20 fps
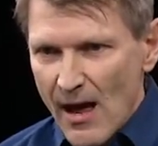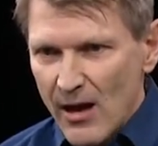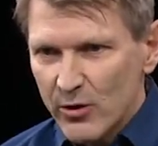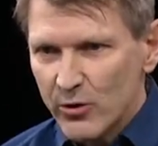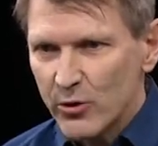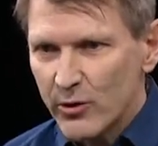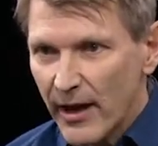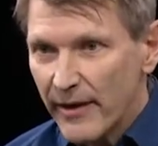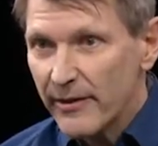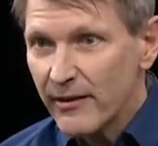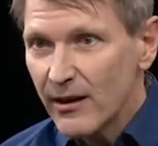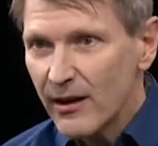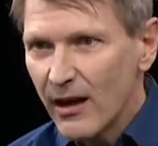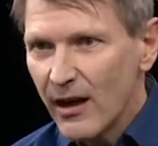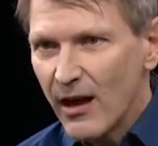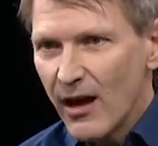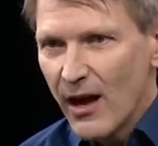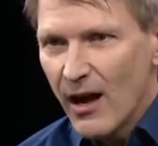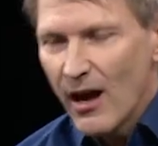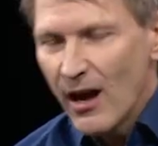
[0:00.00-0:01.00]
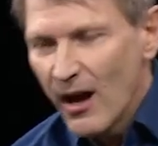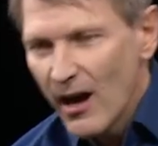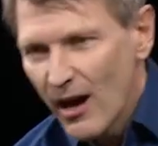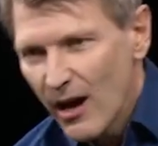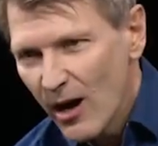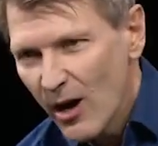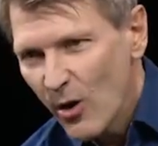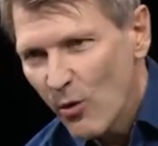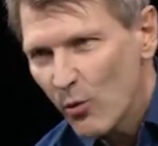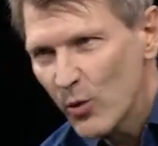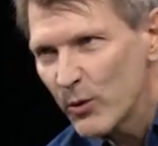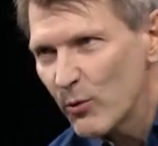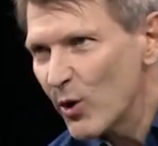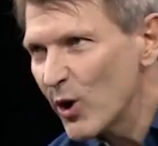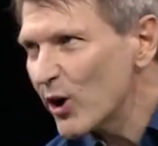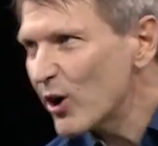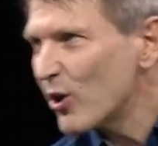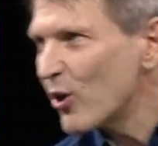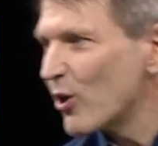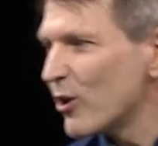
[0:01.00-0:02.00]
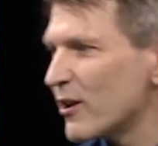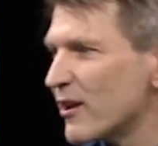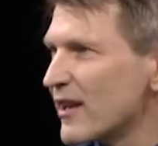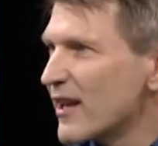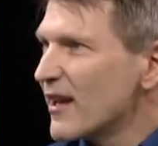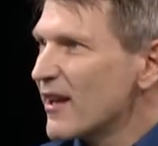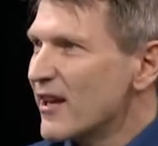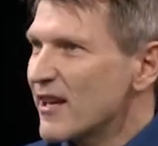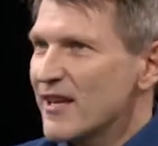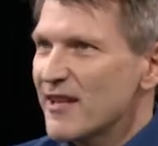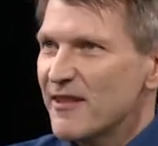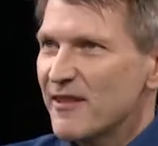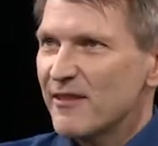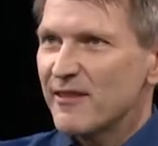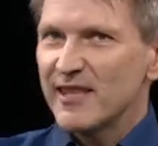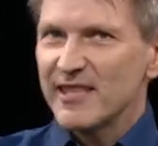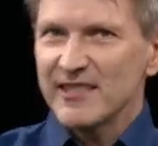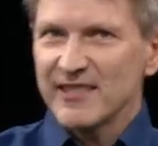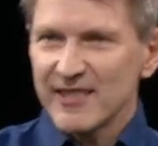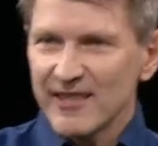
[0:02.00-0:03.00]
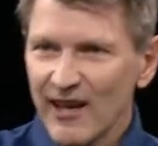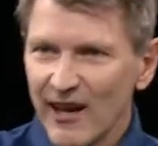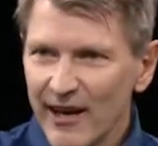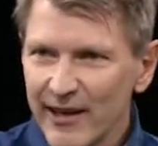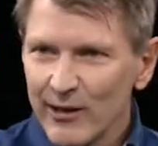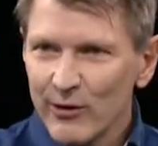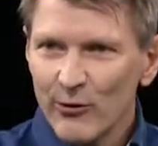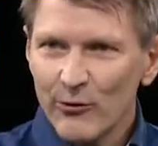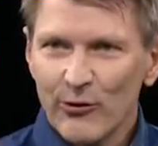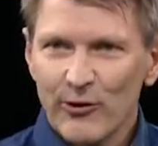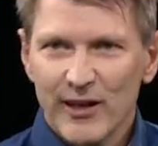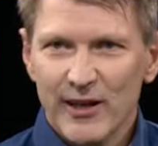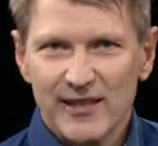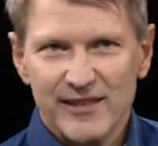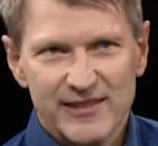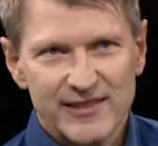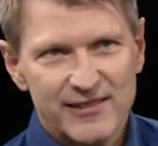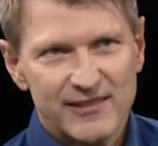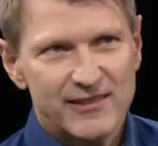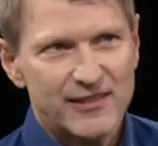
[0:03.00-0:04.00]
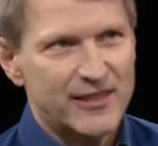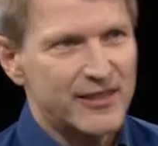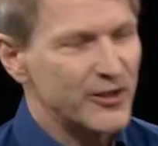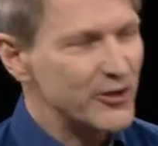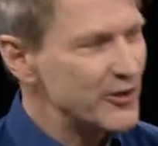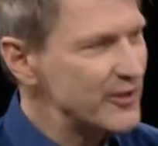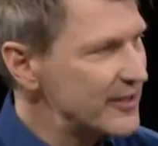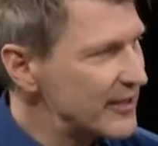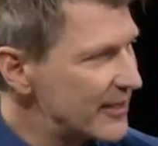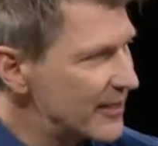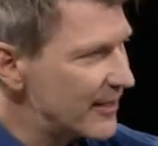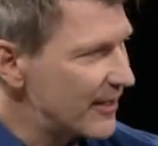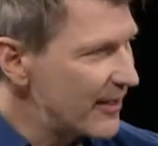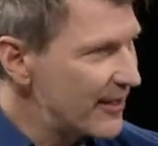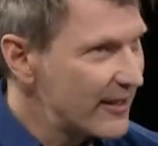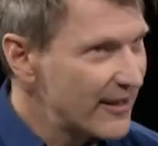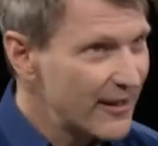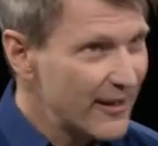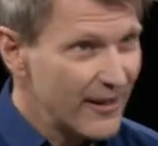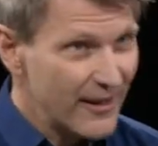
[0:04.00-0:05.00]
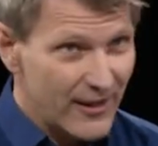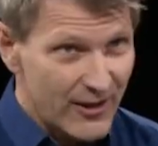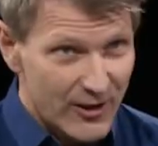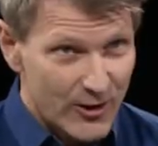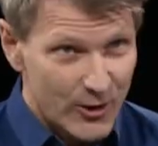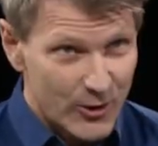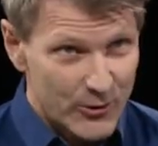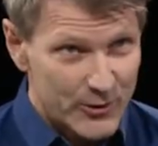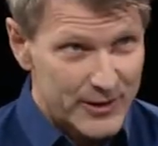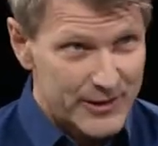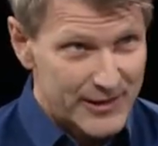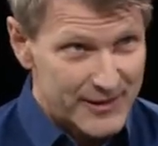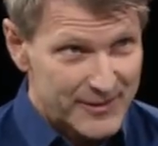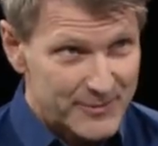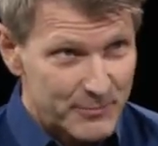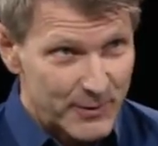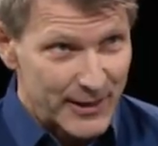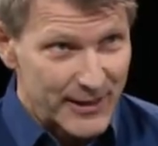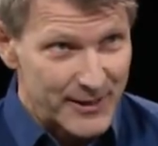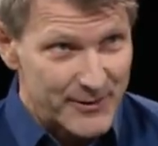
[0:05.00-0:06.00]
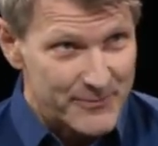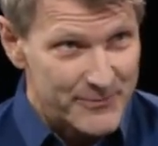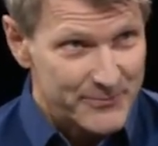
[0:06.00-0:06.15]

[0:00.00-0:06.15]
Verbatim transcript: Together, we work on these kind of things that you see on the display.